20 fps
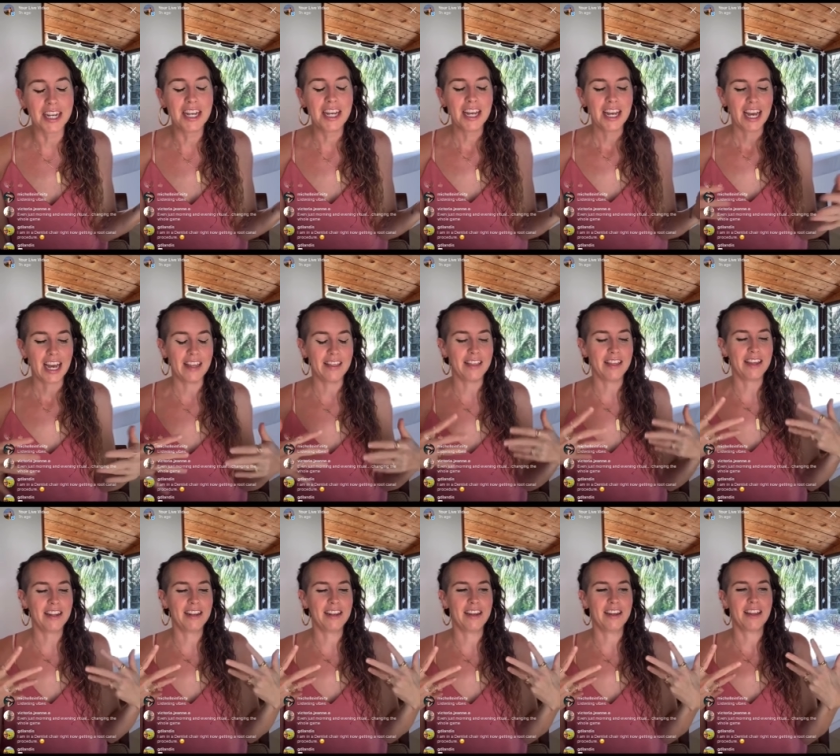And
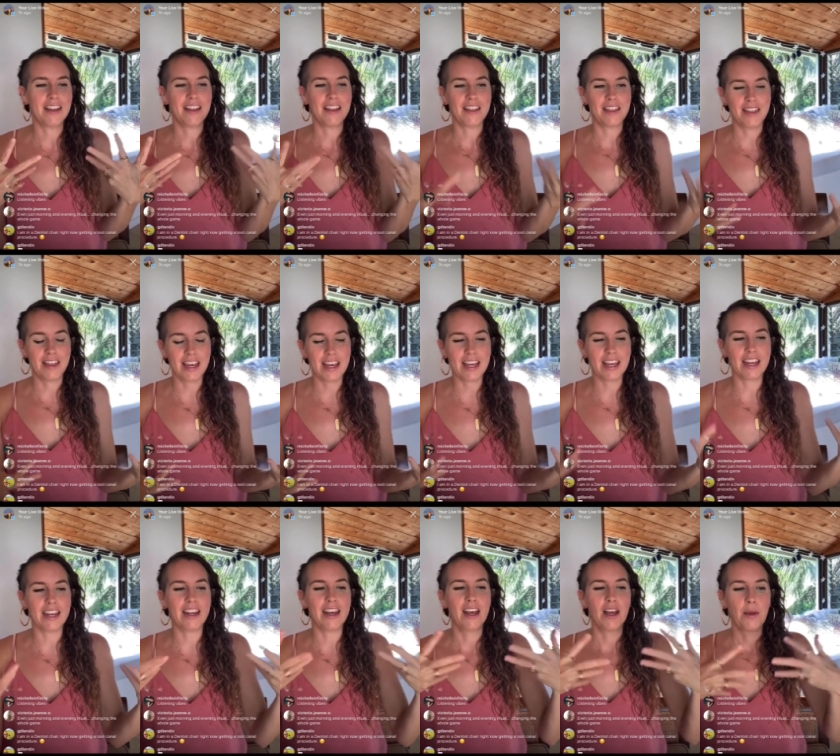then
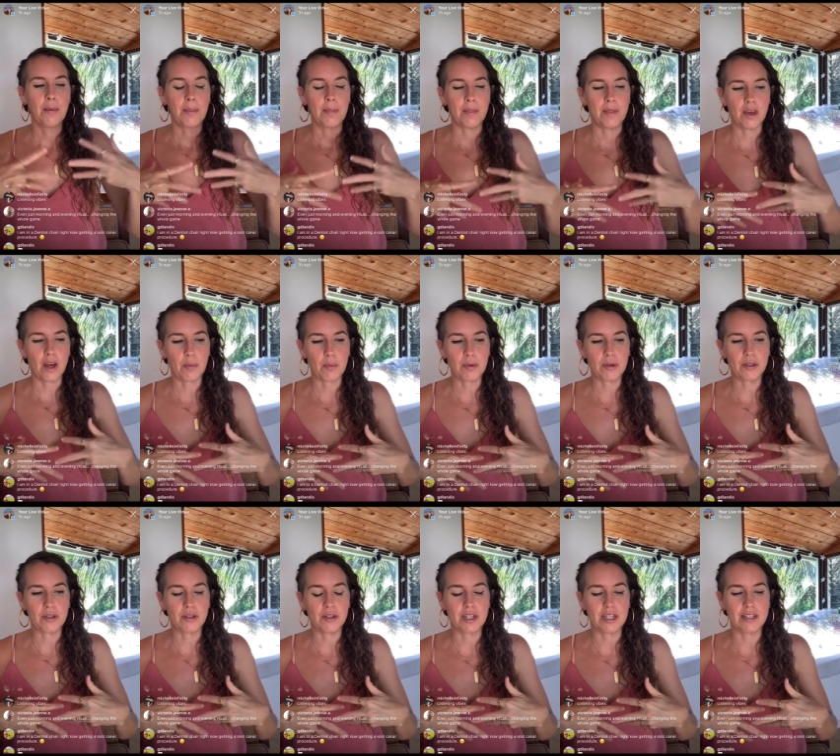then the
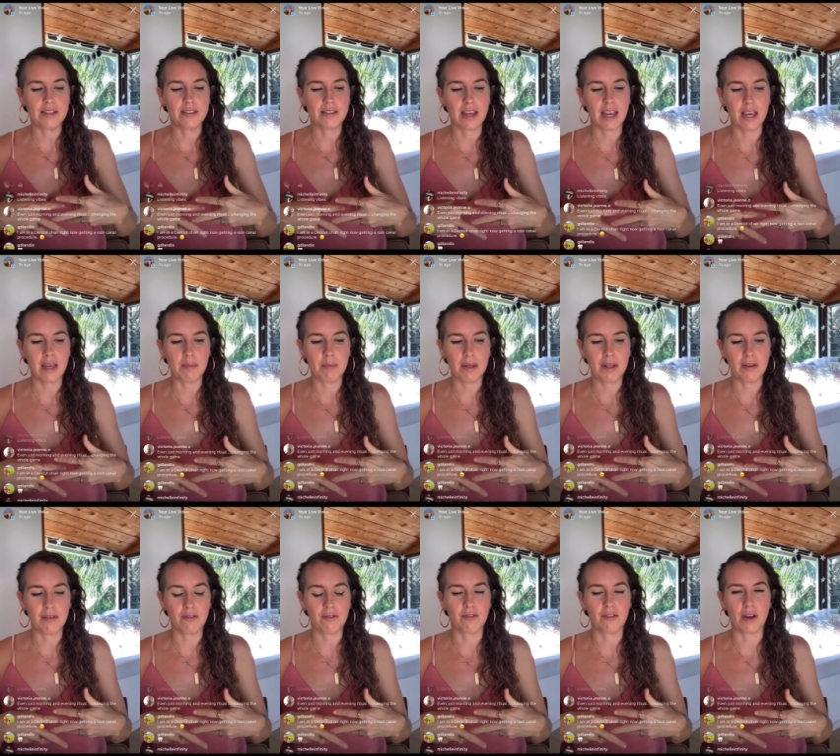opportunities came in
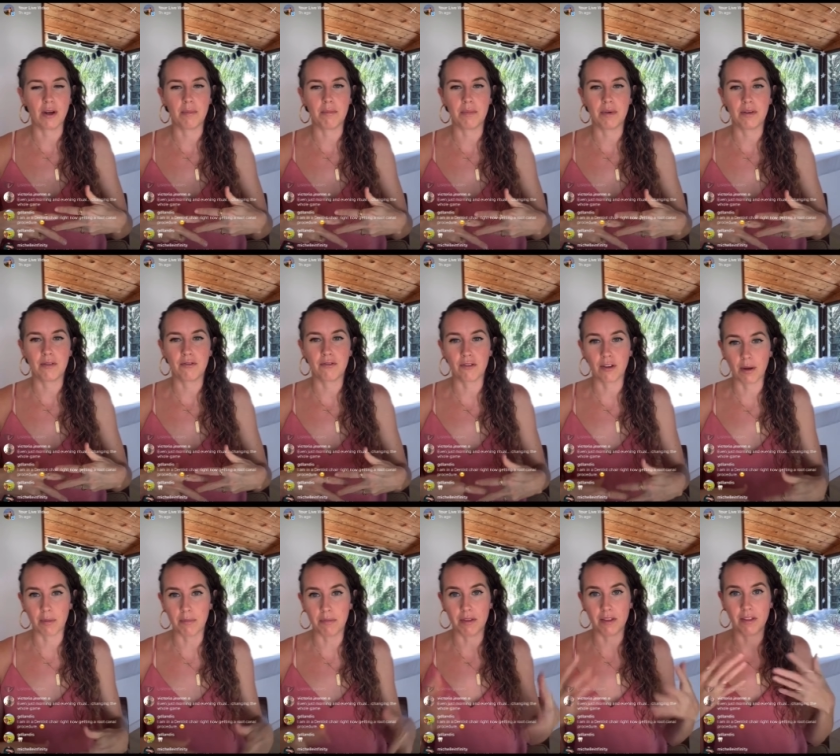from
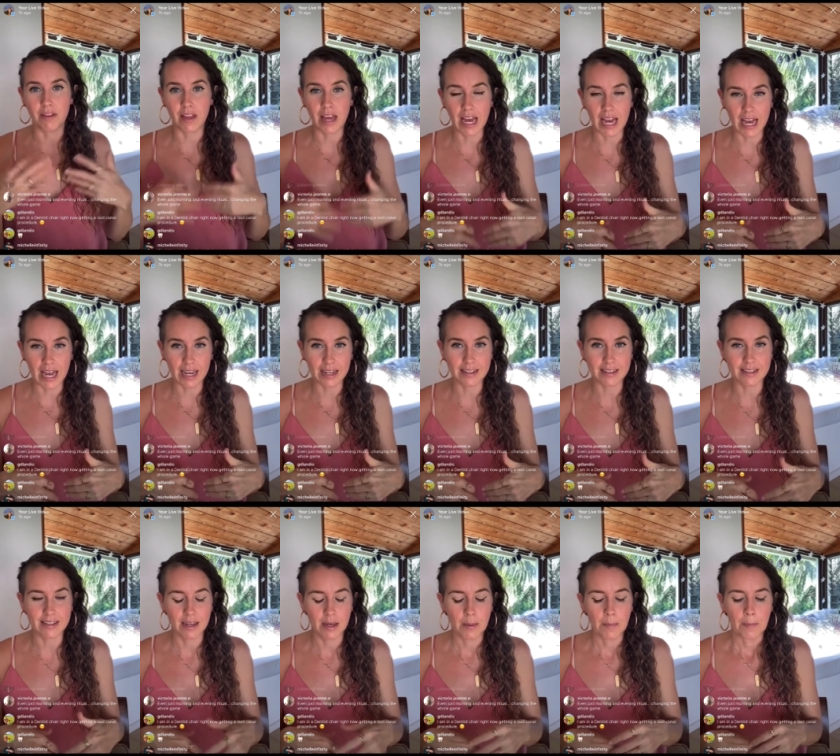from that.
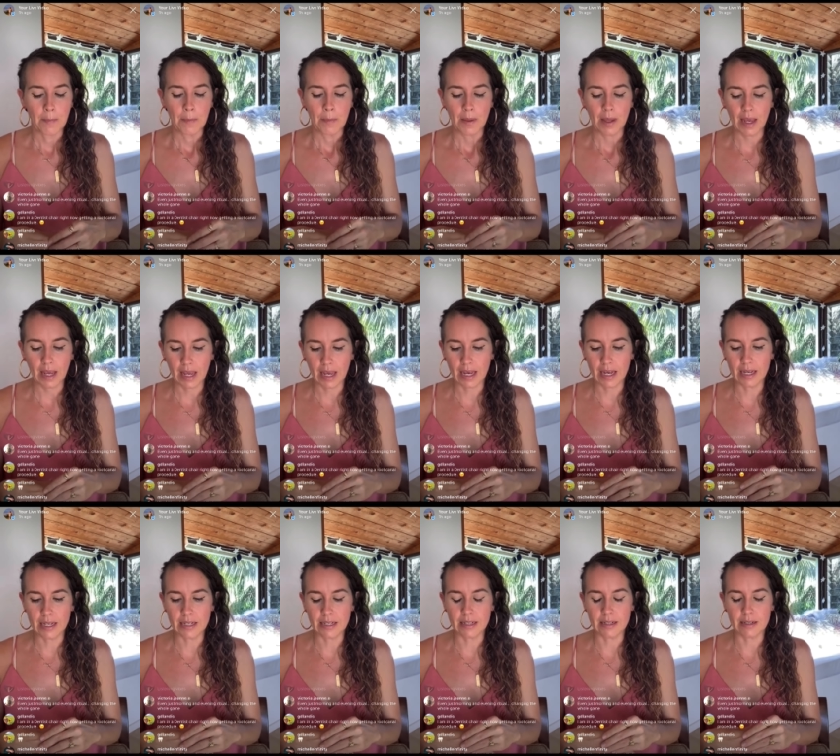And